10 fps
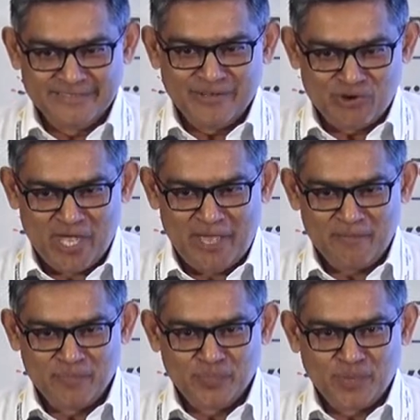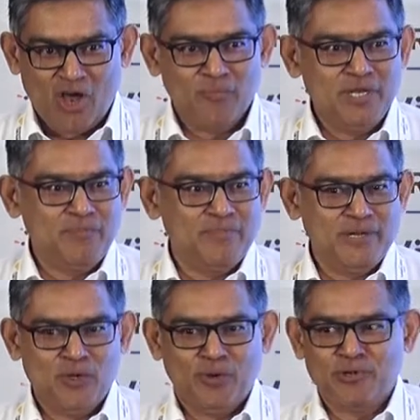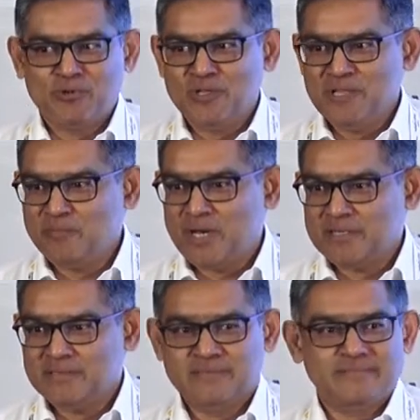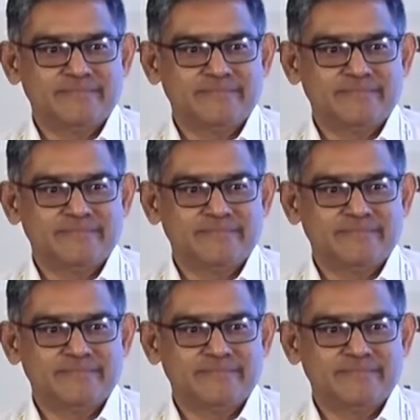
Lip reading: Okay, how many people know about Unnat Bharat?